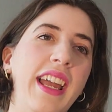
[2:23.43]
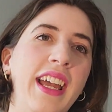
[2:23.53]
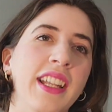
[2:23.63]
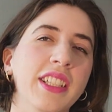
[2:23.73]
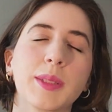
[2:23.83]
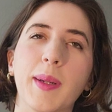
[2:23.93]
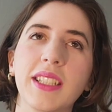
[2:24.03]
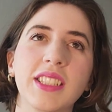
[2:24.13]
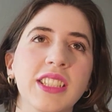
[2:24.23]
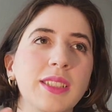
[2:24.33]
And the
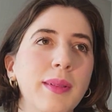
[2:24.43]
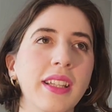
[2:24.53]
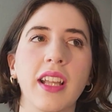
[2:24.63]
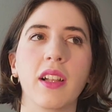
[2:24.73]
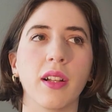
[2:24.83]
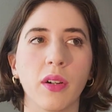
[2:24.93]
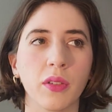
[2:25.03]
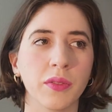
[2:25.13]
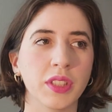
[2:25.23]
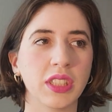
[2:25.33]
spices, mainly
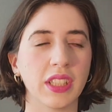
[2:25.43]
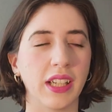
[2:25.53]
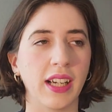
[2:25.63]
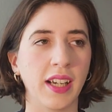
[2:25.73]
cloves,